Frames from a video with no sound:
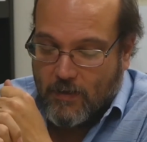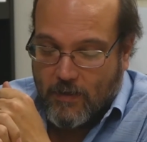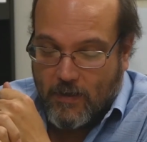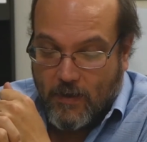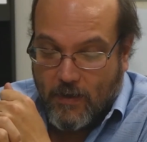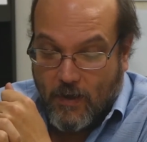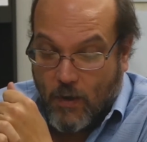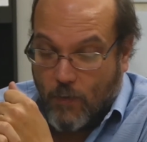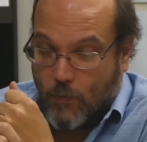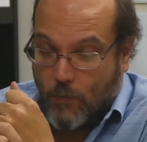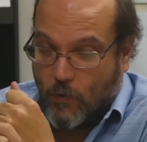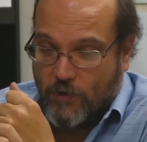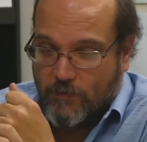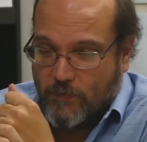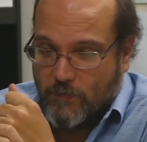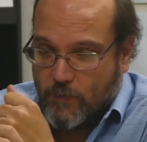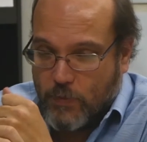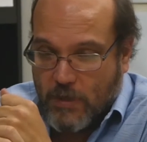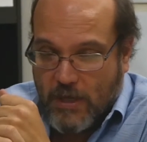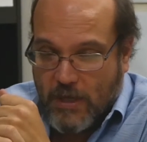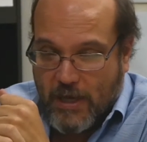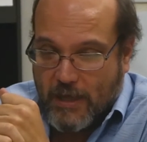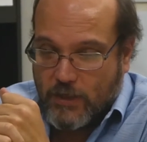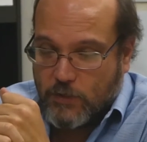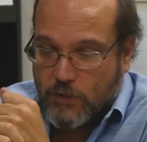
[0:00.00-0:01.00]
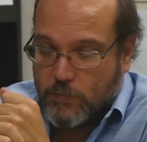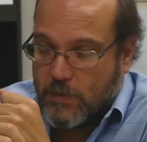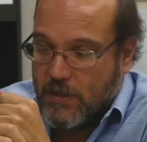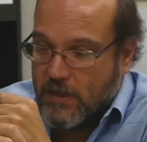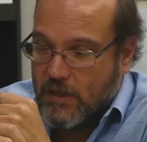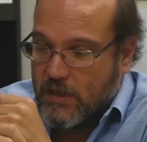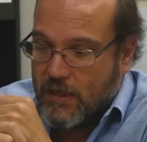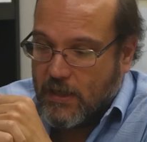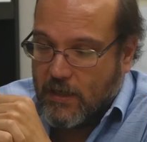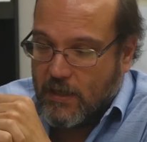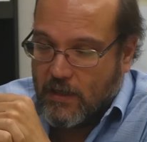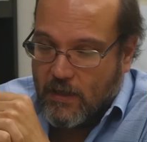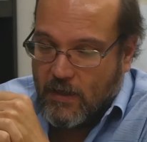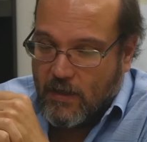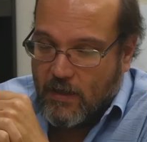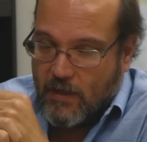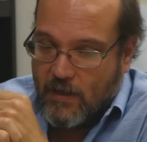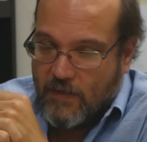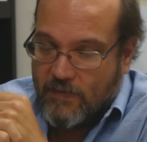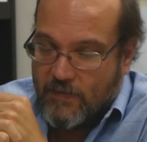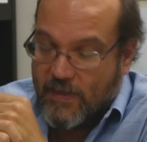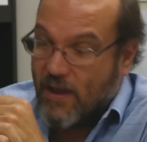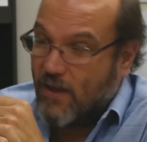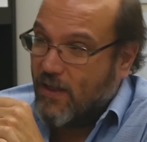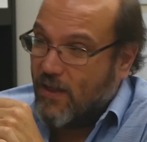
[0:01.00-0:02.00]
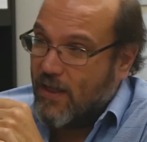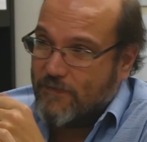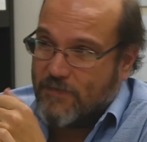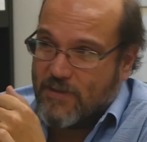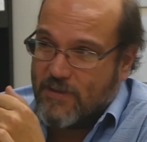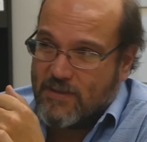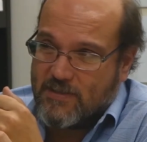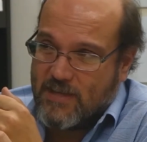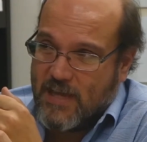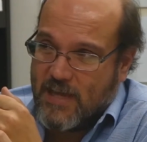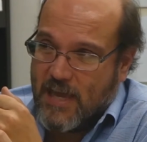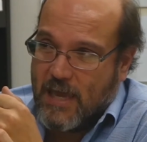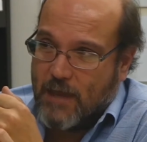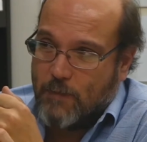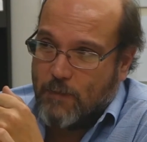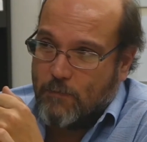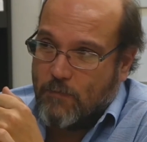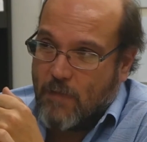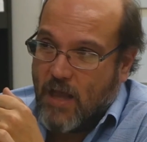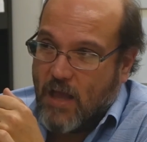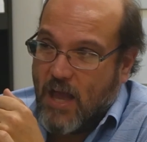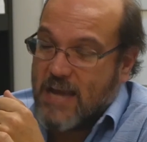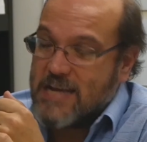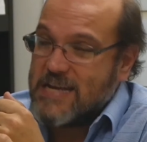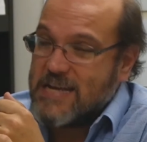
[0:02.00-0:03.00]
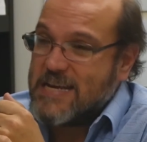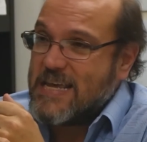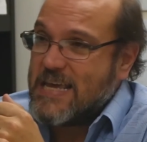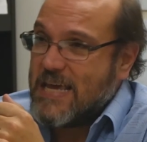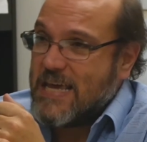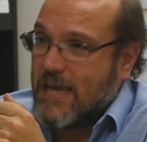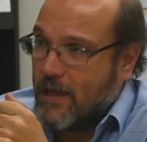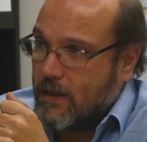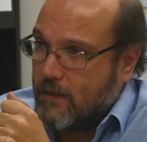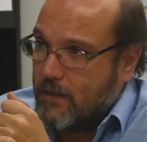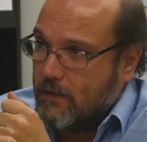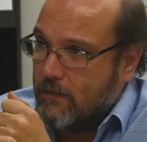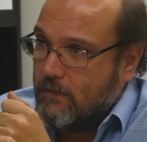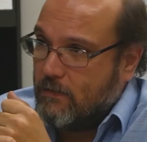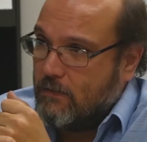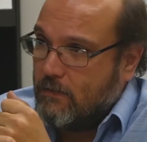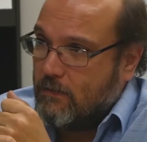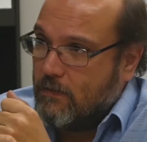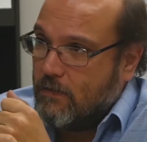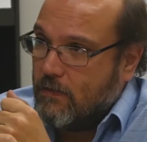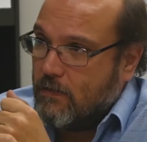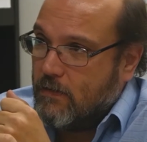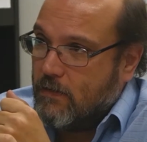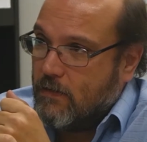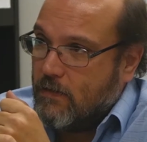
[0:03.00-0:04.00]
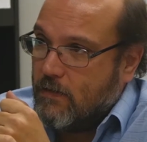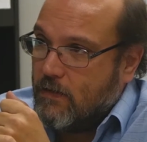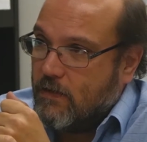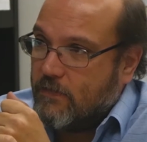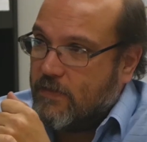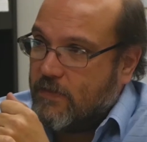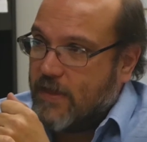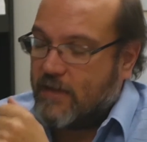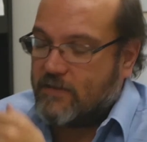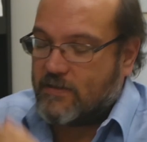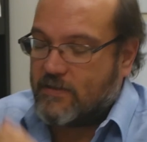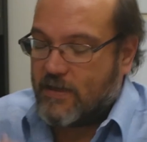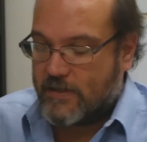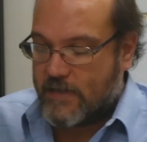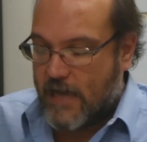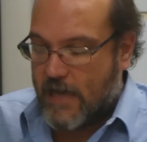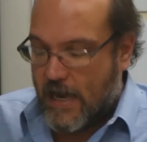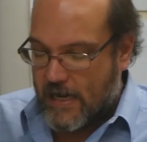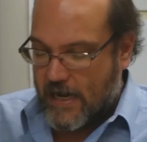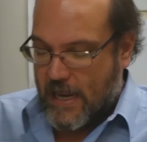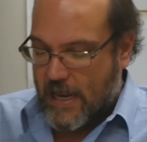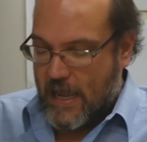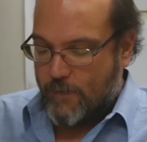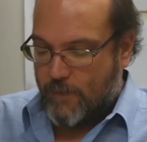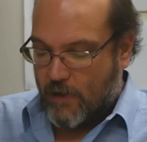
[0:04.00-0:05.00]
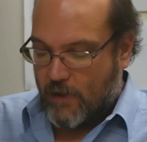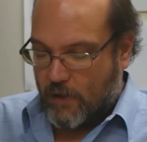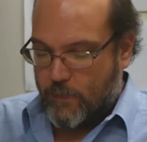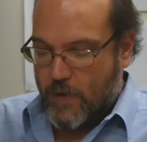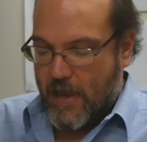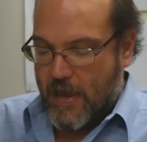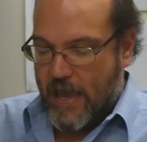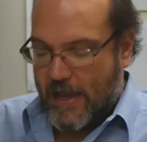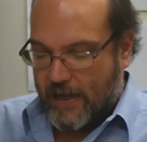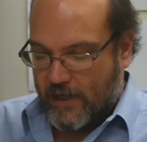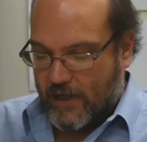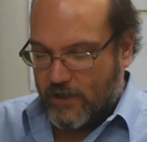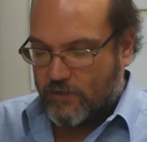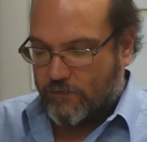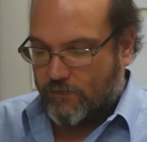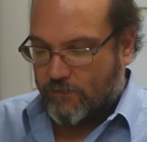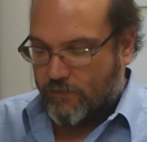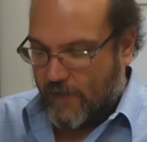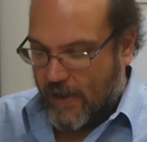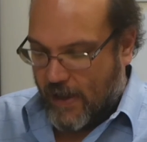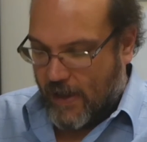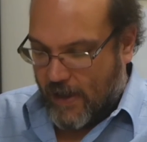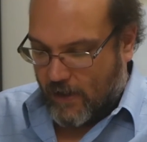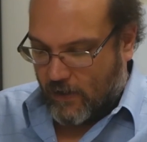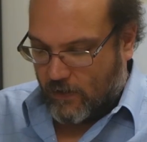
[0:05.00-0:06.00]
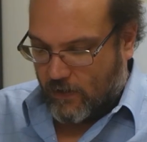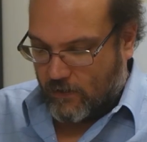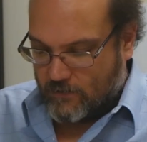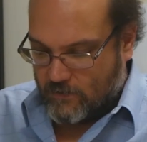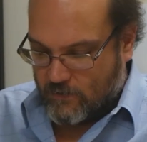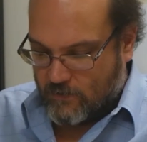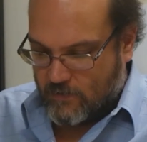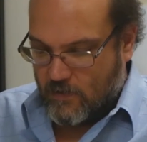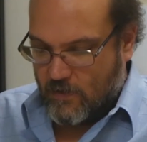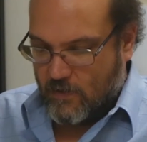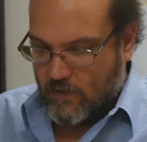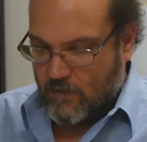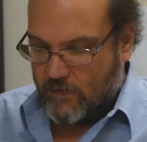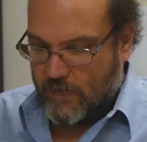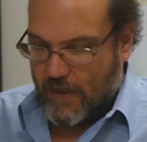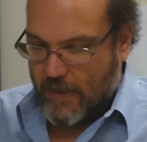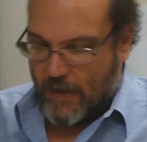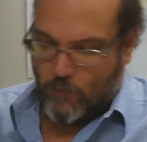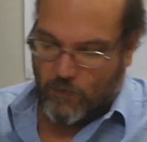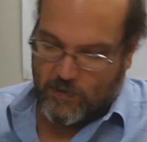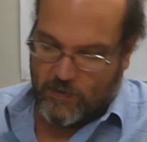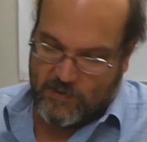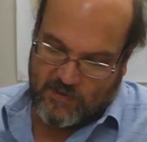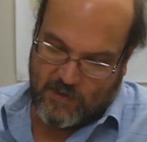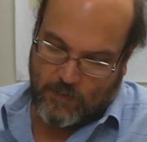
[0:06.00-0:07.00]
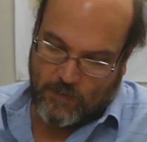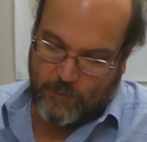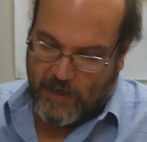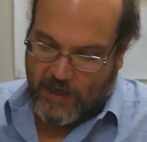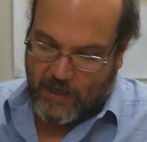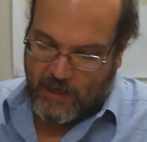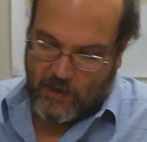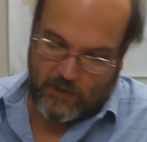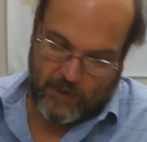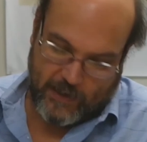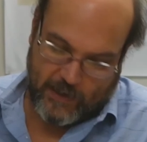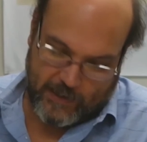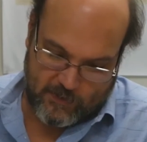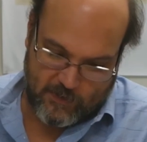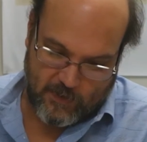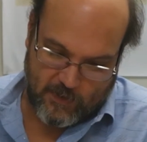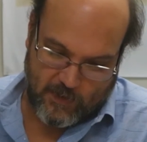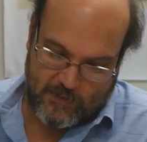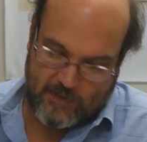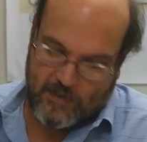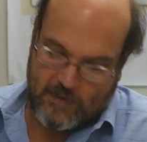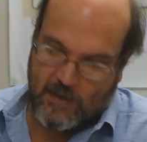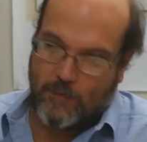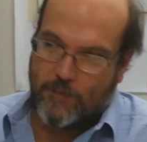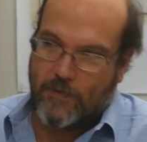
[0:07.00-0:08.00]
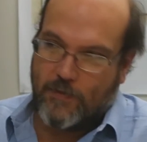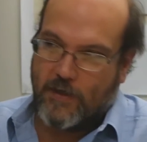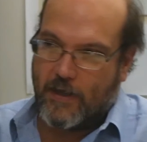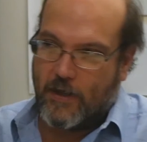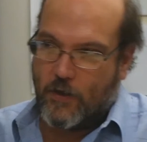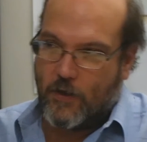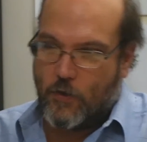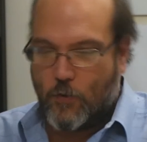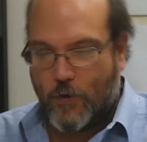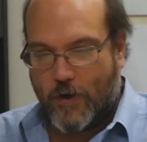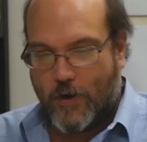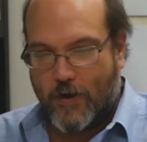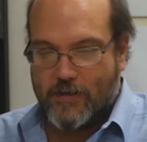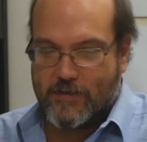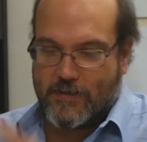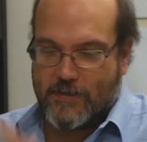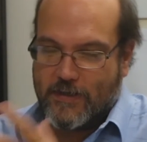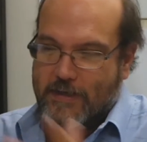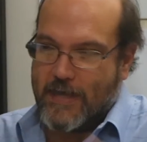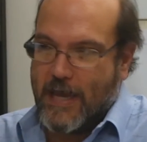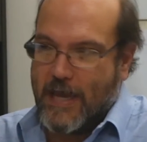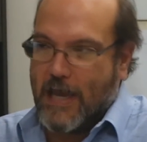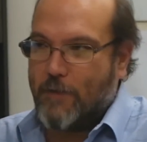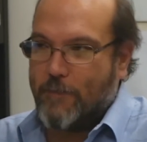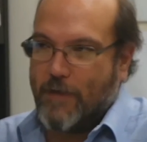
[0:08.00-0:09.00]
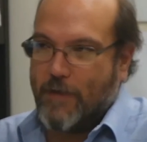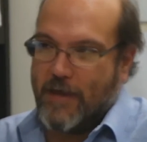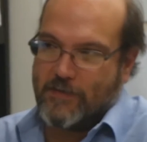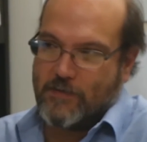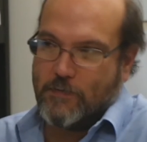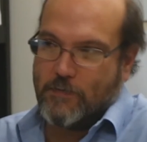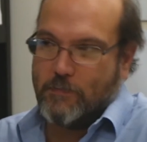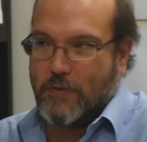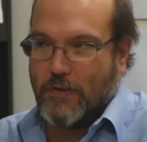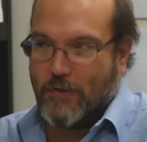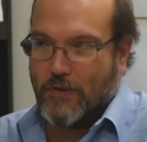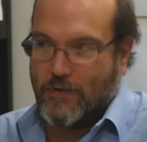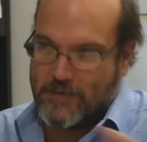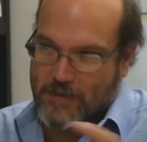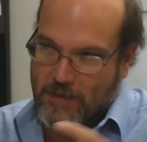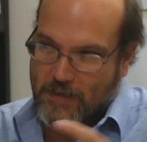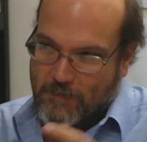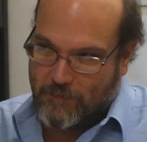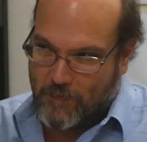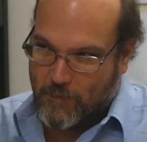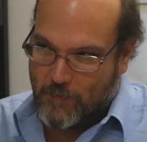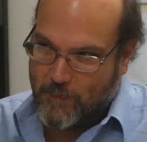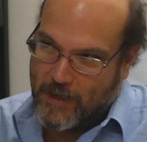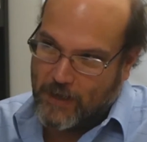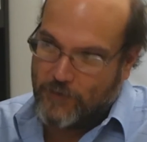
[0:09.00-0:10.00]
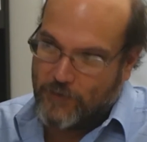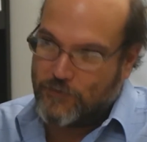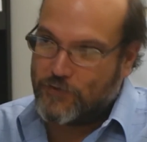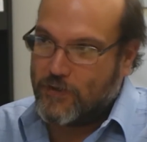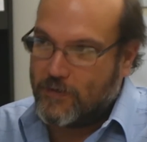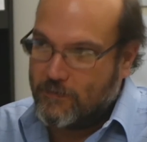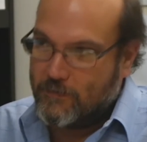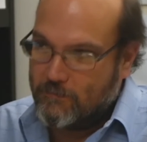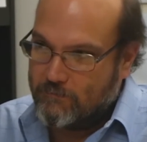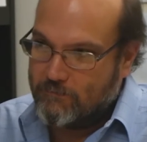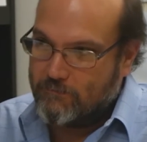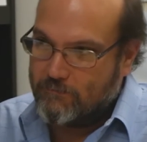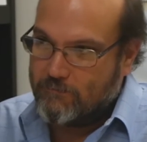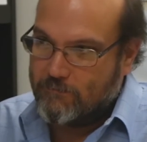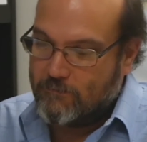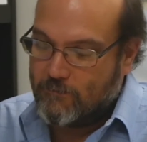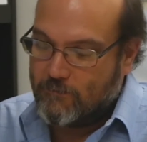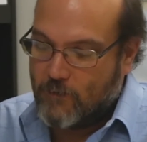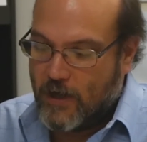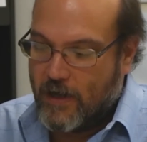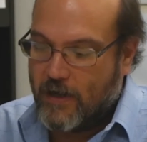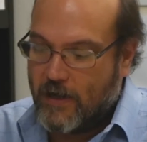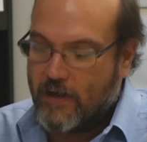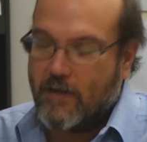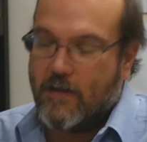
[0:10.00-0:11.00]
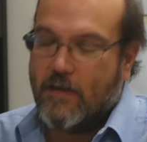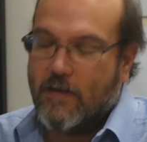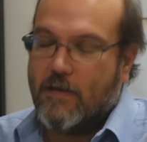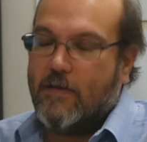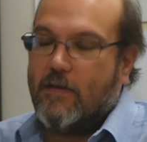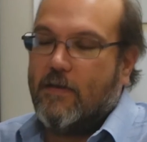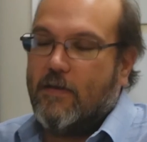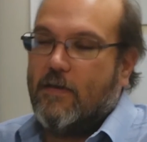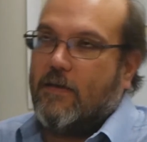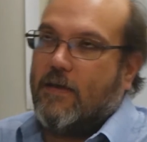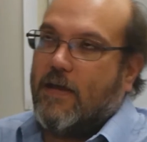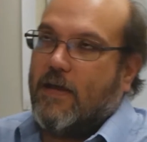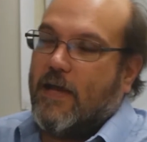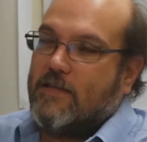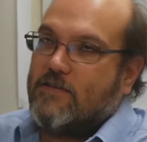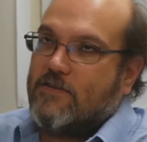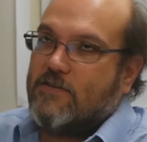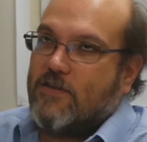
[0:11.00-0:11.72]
uh, or even PHP, they all have the same idea that it's a dynamic package of files that when somebody clicks on something, it queries a database and pulls information, right? And